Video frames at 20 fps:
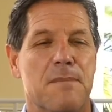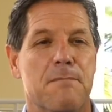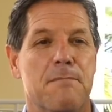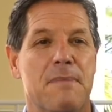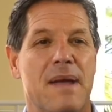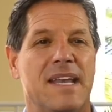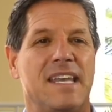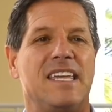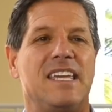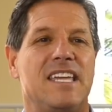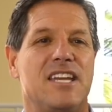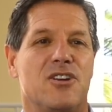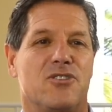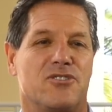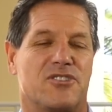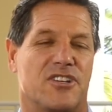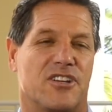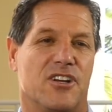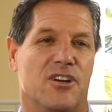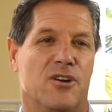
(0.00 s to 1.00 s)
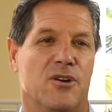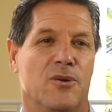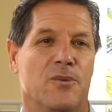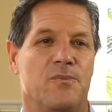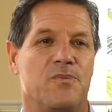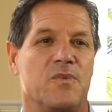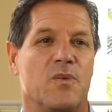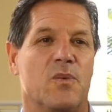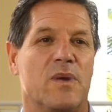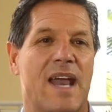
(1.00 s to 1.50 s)
Many years
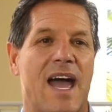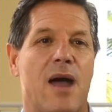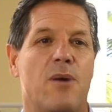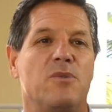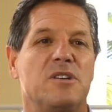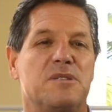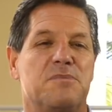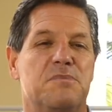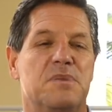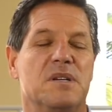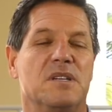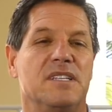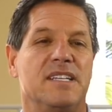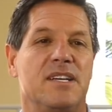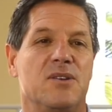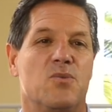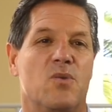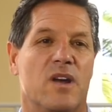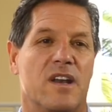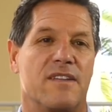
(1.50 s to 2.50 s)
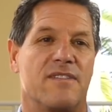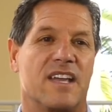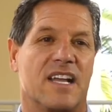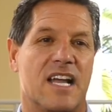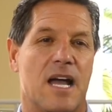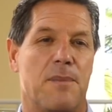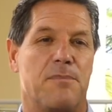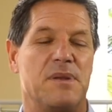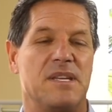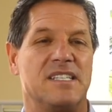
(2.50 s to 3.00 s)
ago, when I was building one of the
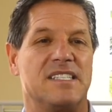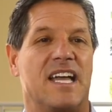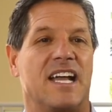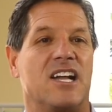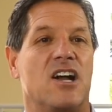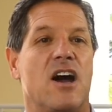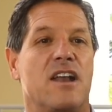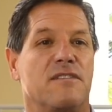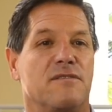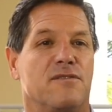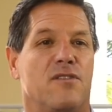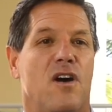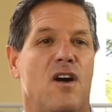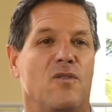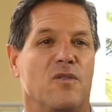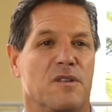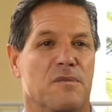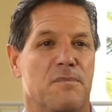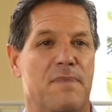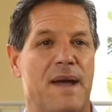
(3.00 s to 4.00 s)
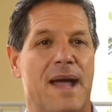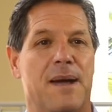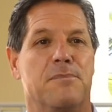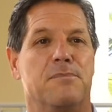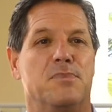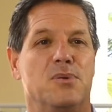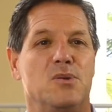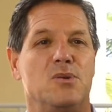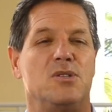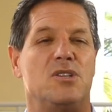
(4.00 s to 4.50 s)
companies I got involved with,
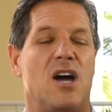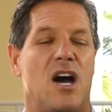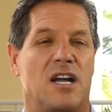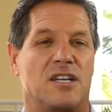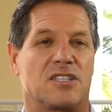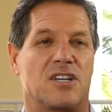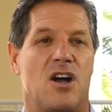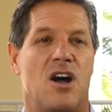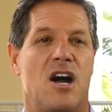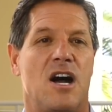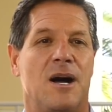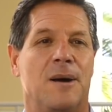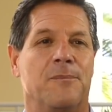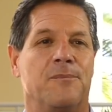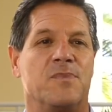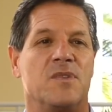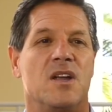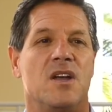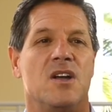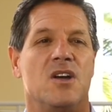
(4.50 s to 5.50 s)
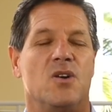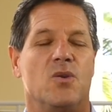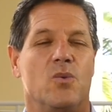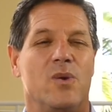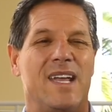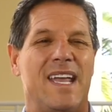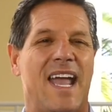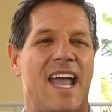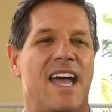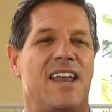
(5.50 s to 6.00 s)
Bamboo.com,
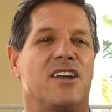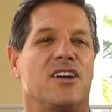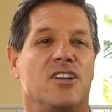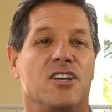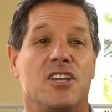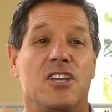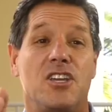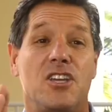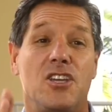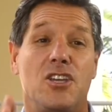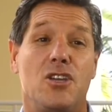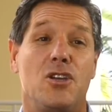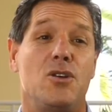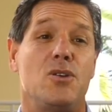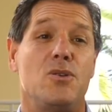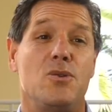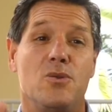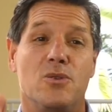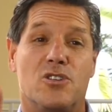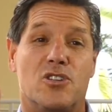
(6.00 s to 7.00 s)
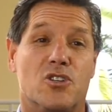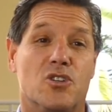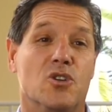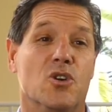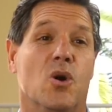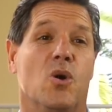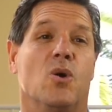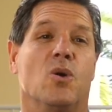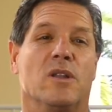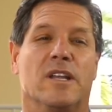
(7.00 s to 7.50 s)
we had a huge
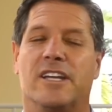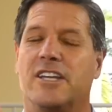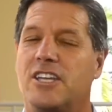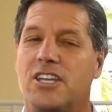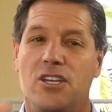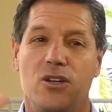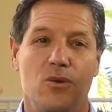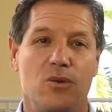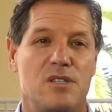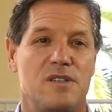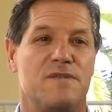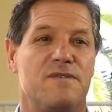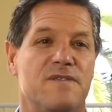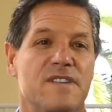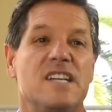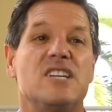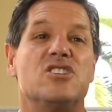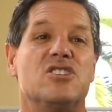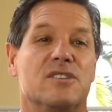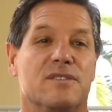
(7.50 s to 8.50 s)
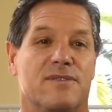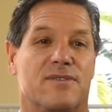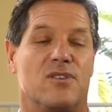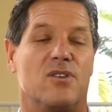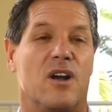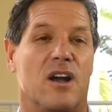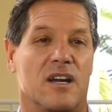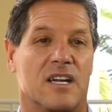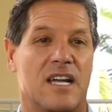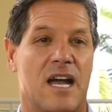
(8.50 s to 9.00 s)
goal, a huge vision for
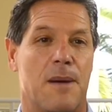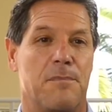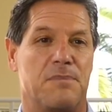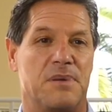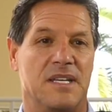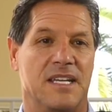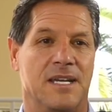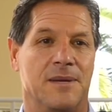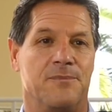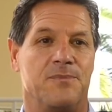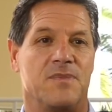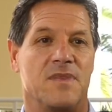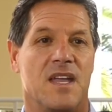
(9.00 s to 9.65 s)
our company.